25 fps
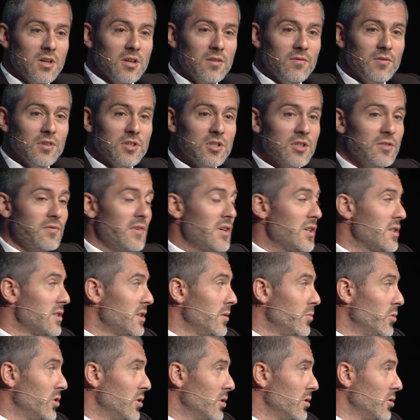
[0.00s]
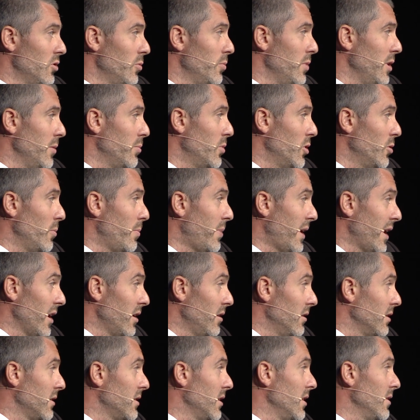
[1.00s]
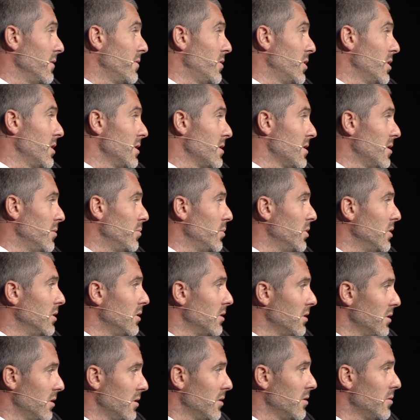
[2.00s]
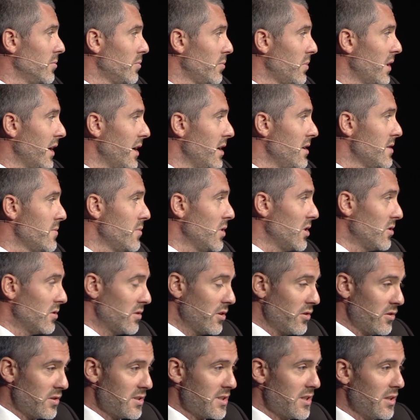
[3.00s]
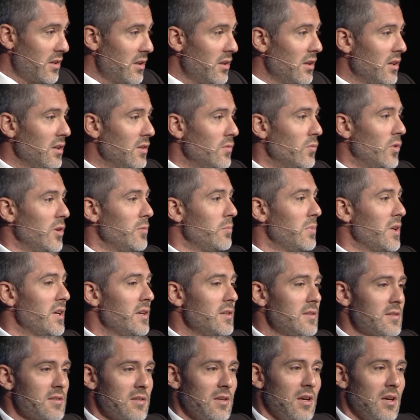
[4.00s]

which is very similar to people piloting, for example, planes, because you are sitting in one place.